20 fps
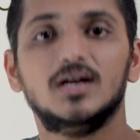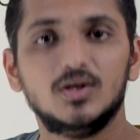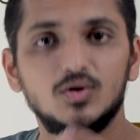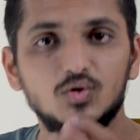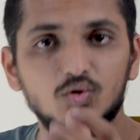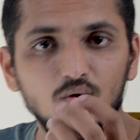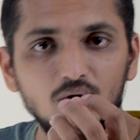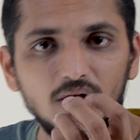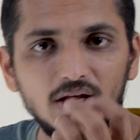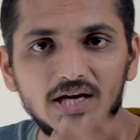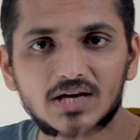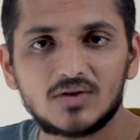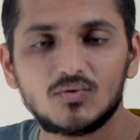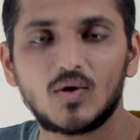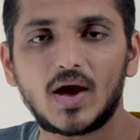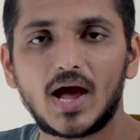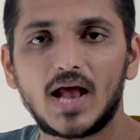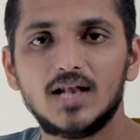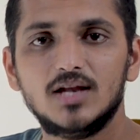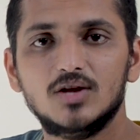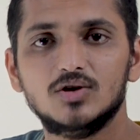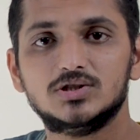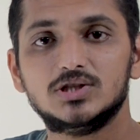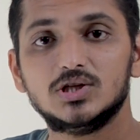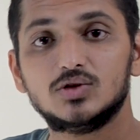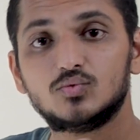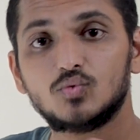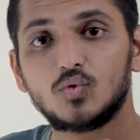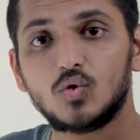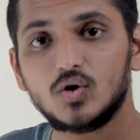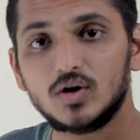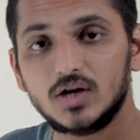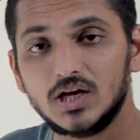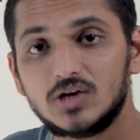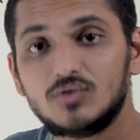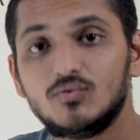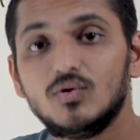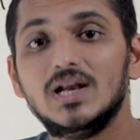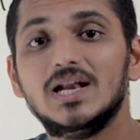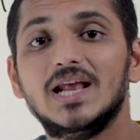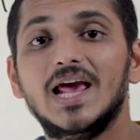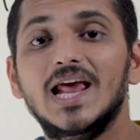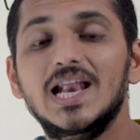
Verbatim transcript: unique values, it will